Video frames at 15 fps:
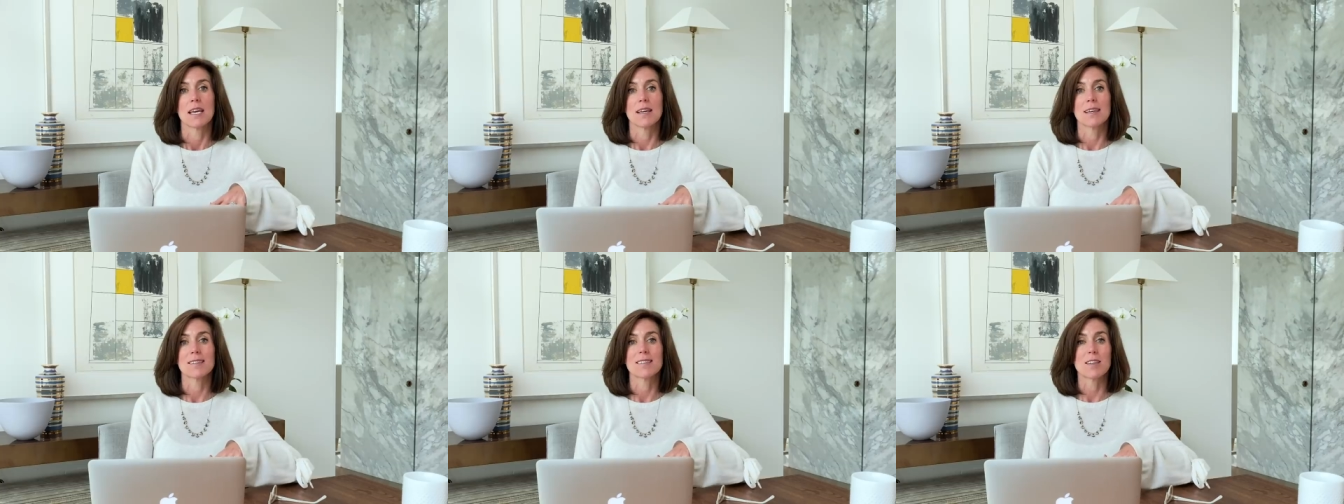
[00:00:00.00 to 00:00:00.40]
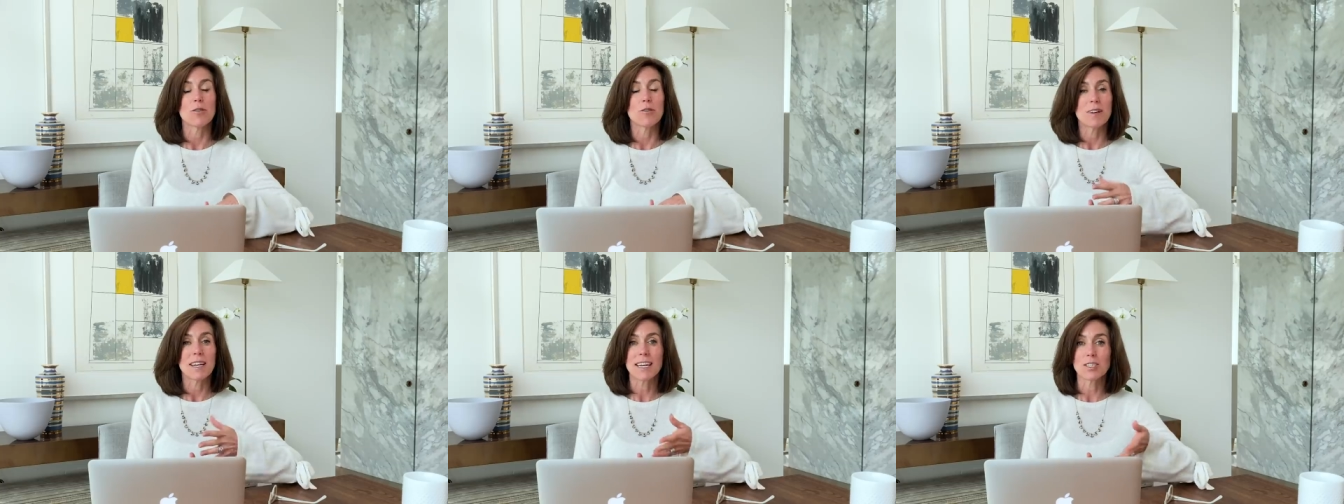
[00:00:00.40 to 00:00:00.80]
is that
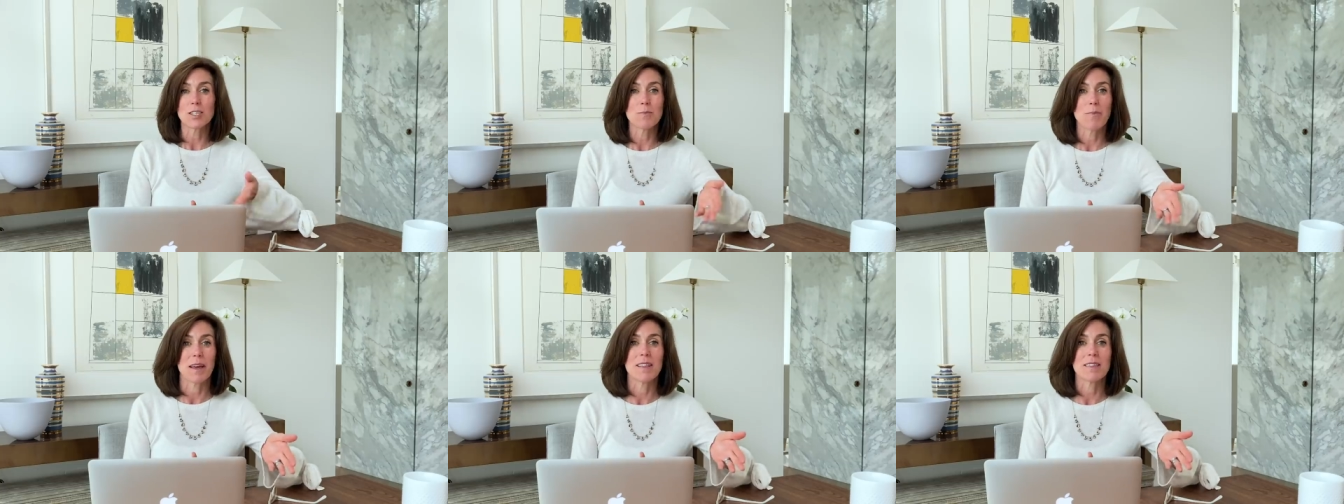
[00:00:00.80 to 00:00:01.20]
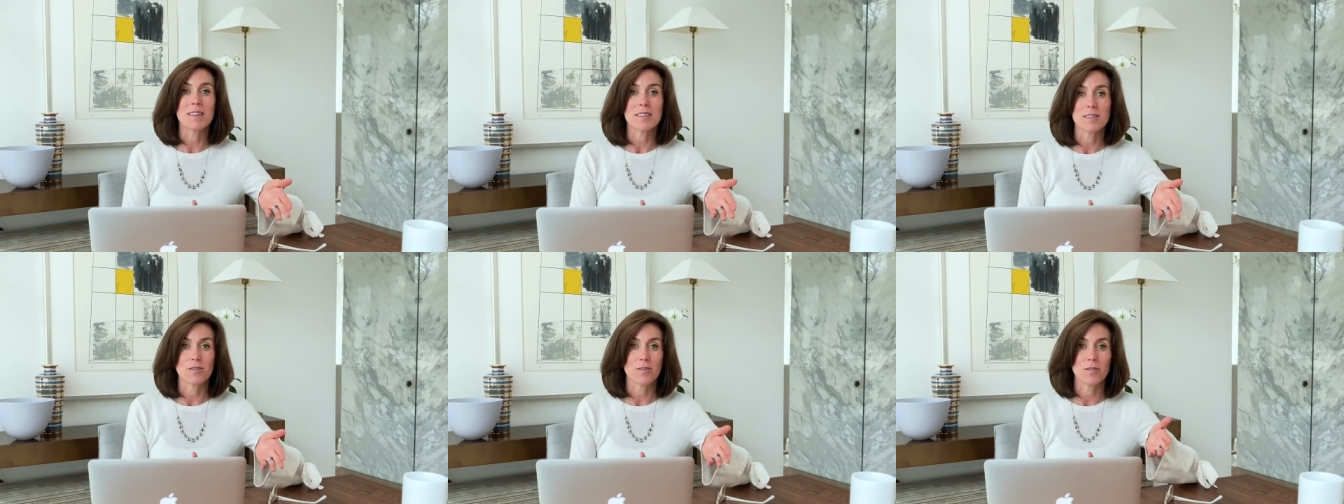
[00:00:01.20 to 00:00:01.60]
you can actually paint
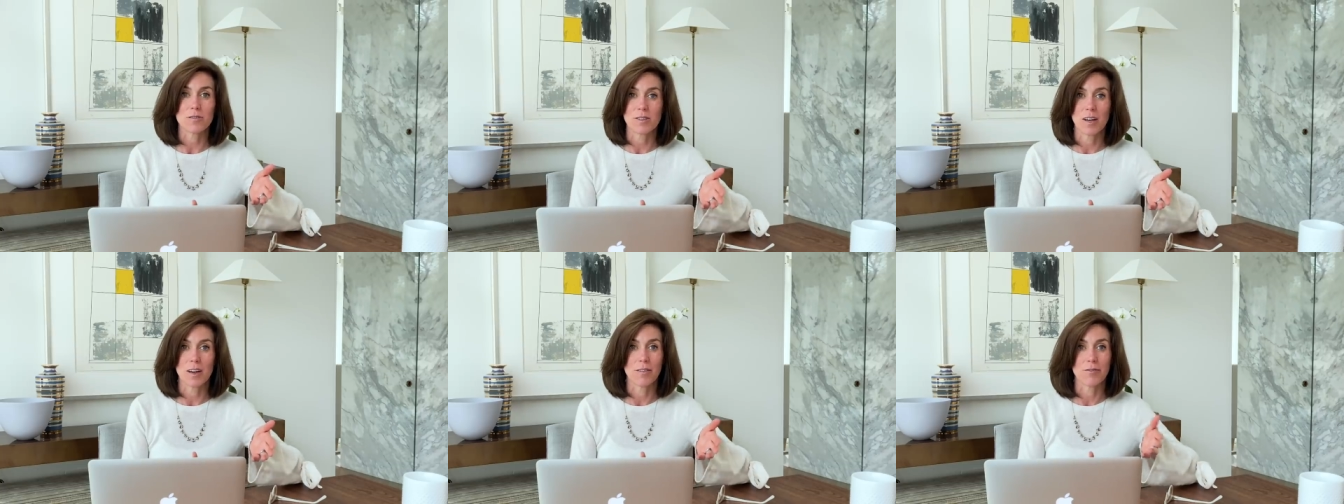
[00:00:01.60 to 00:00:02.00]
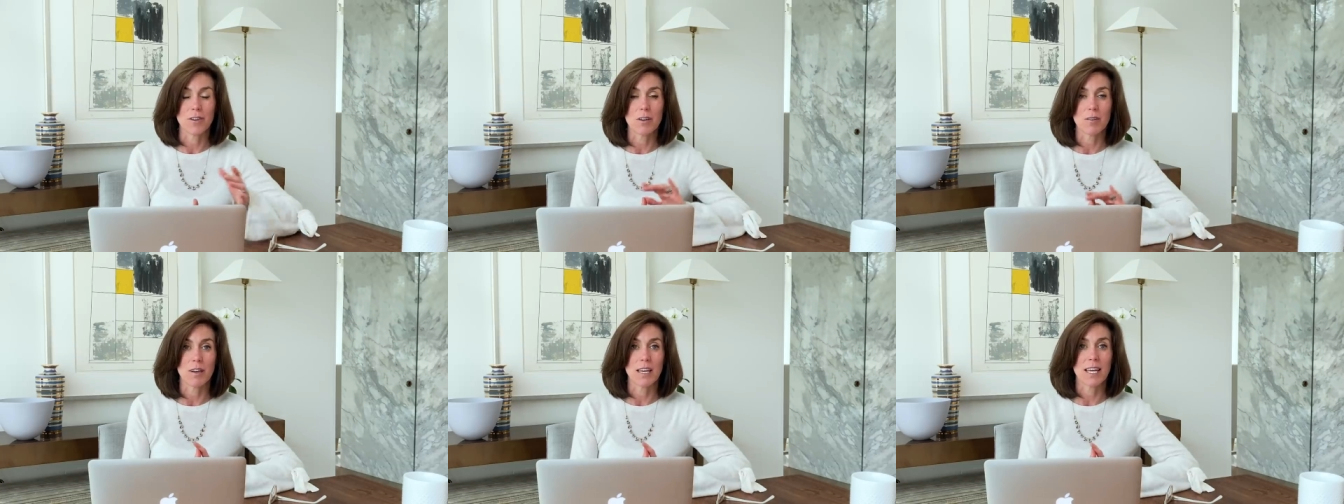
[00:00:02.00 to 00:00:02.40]
this yourself.
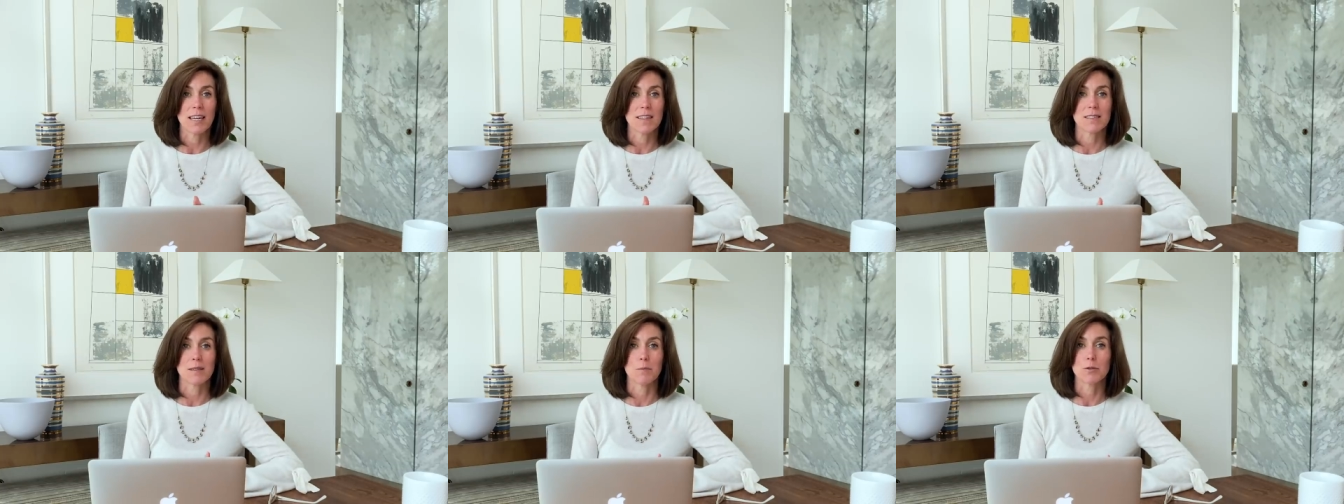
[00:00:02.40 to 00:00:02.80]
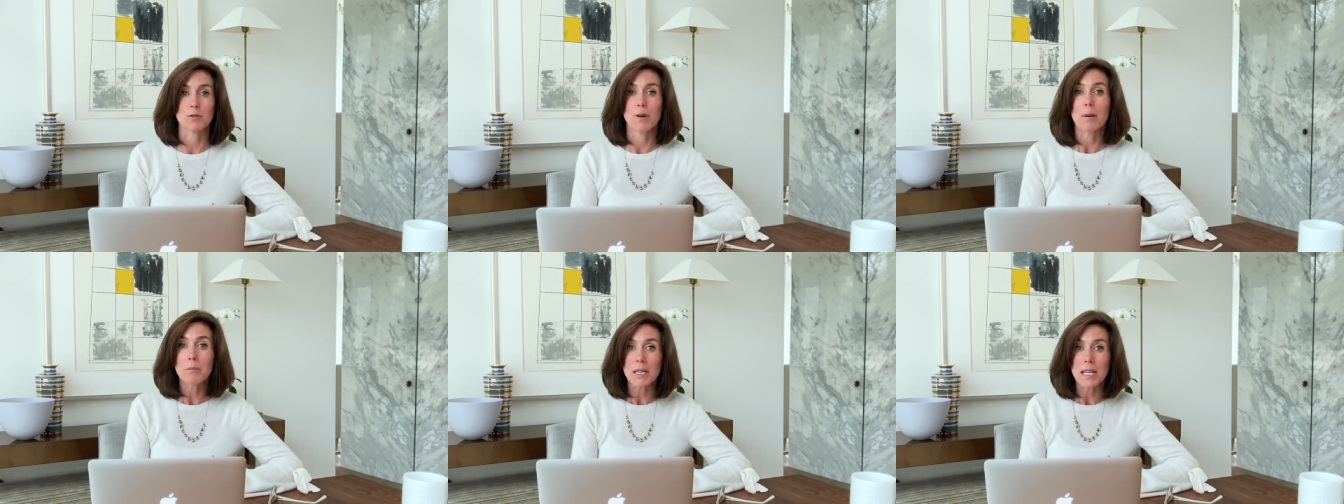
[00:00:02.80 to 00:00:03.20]
You can get some
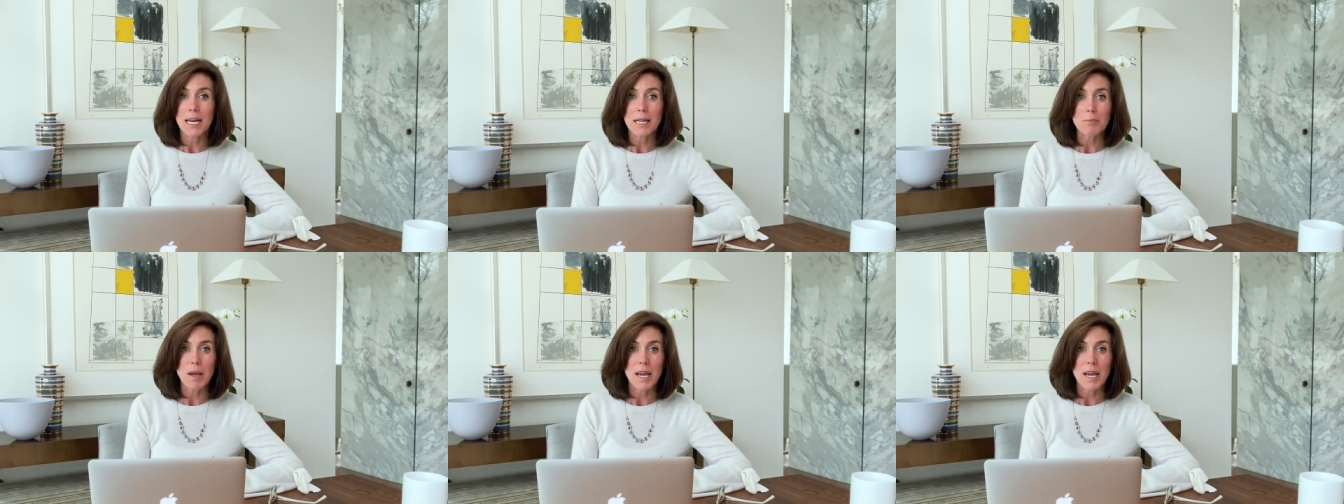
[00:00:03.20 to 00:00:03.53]
tremclad